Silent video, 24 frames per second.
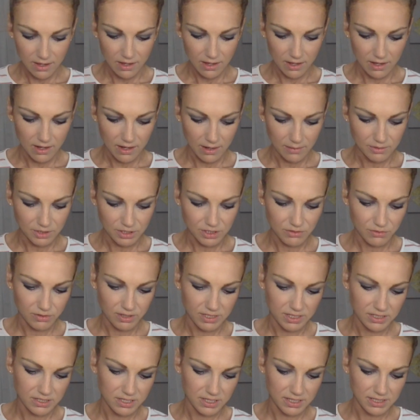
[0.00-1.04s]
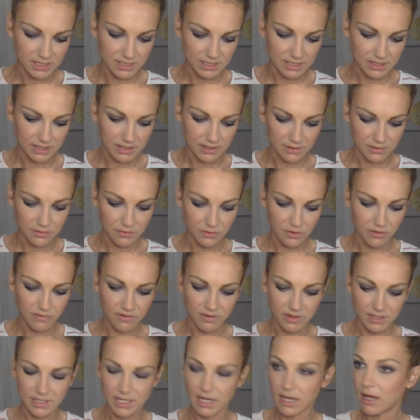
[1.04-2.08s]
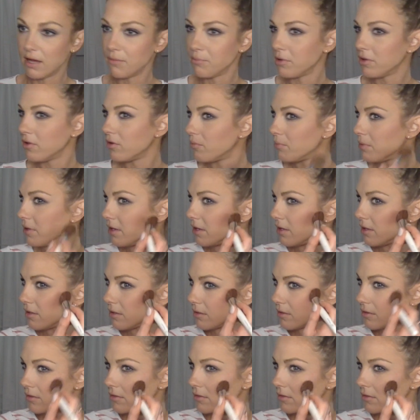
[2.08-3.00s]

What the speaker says: And I'm just going to dust it over the top a little bit.